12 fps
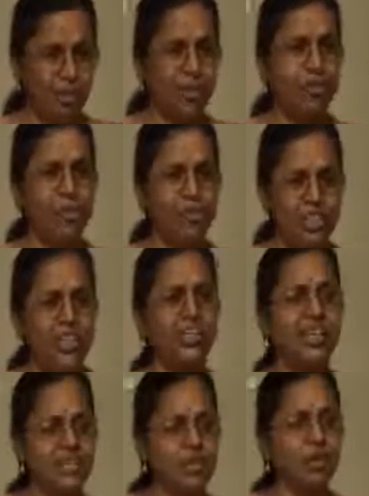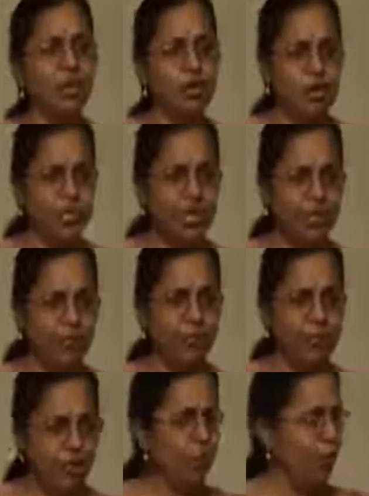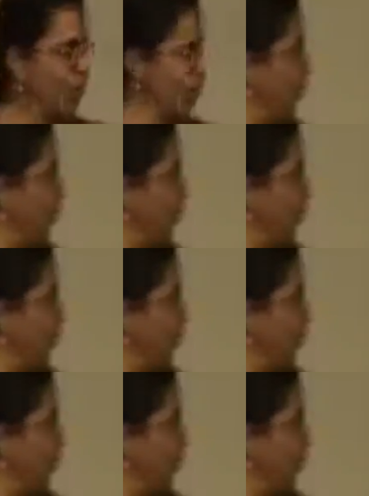the machinery that you are using for